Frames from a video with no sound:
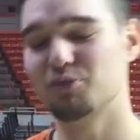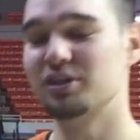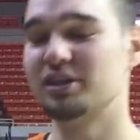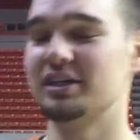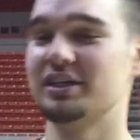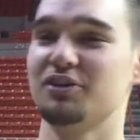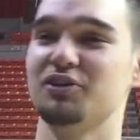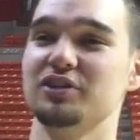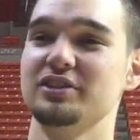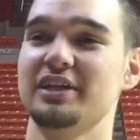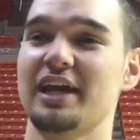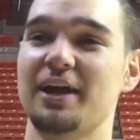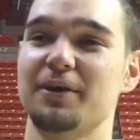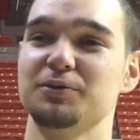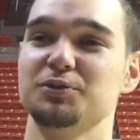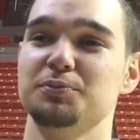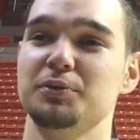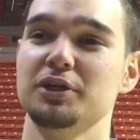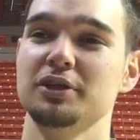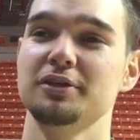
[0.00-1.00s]
reading Chris
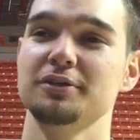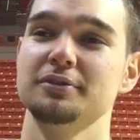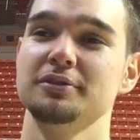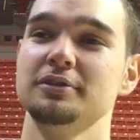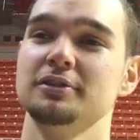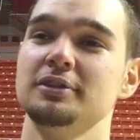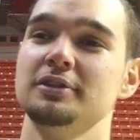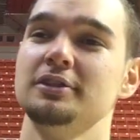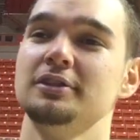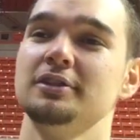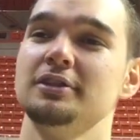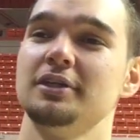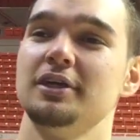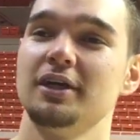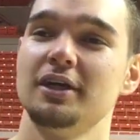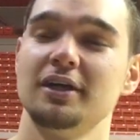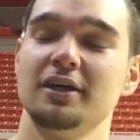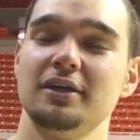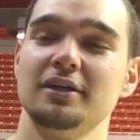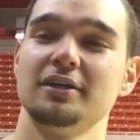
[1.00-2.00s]
Heron's book.
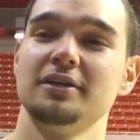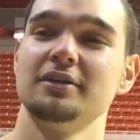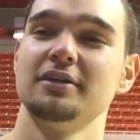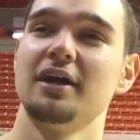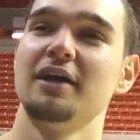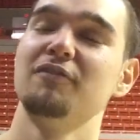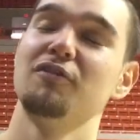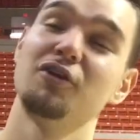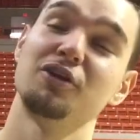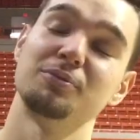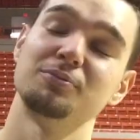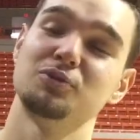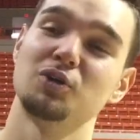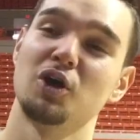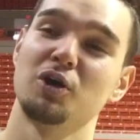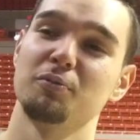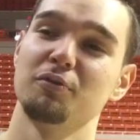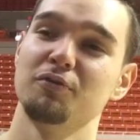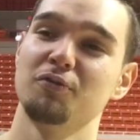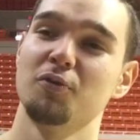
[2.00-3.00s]
I've heard him
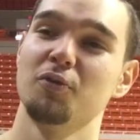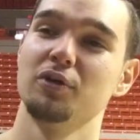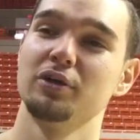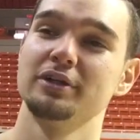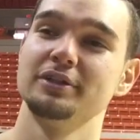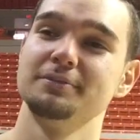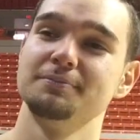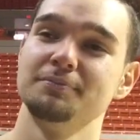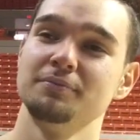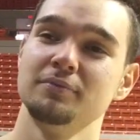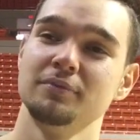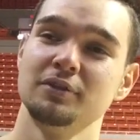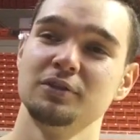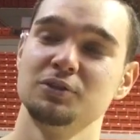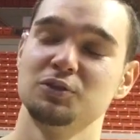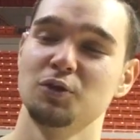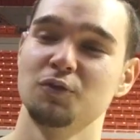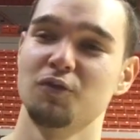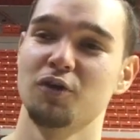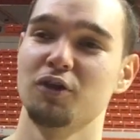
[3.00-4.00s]
talk before, and
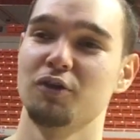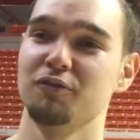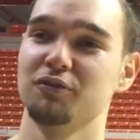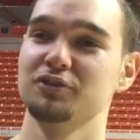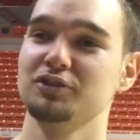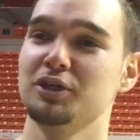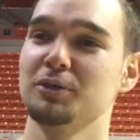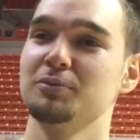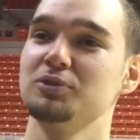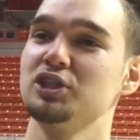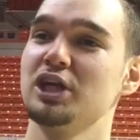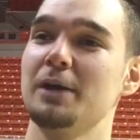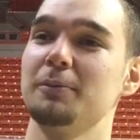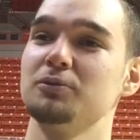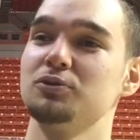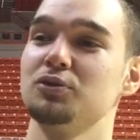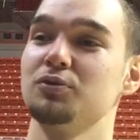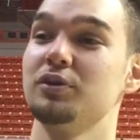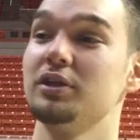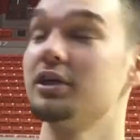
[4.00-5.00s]
so far the first couple
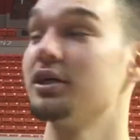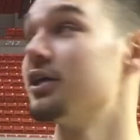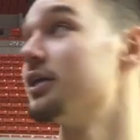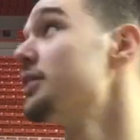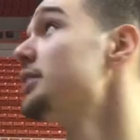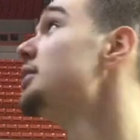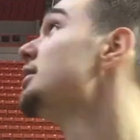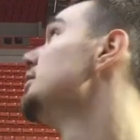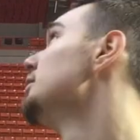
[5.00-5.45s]
chapters are really good.